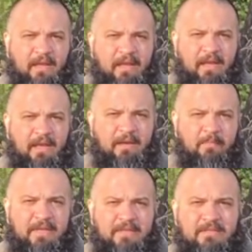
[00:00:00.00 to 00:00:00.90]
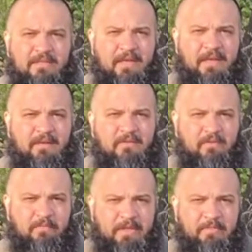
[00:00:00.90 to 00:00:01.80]
And a piece of that, a
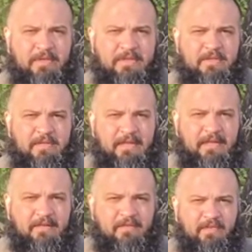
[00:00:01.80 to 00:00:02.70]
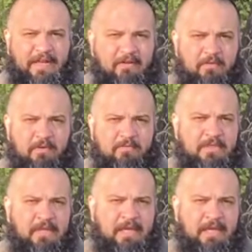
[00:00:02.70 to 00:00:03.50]
big piece of that, is firearms.